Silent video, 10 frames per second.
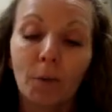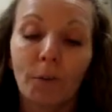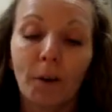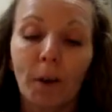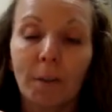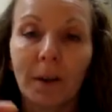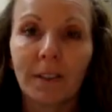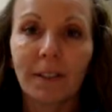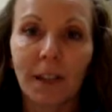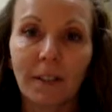from
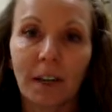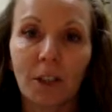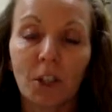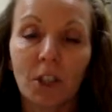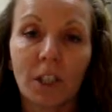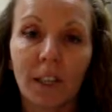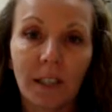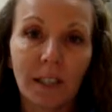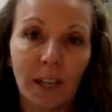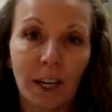destination to
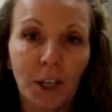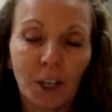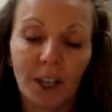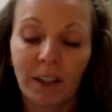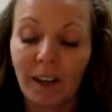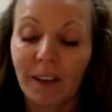destination,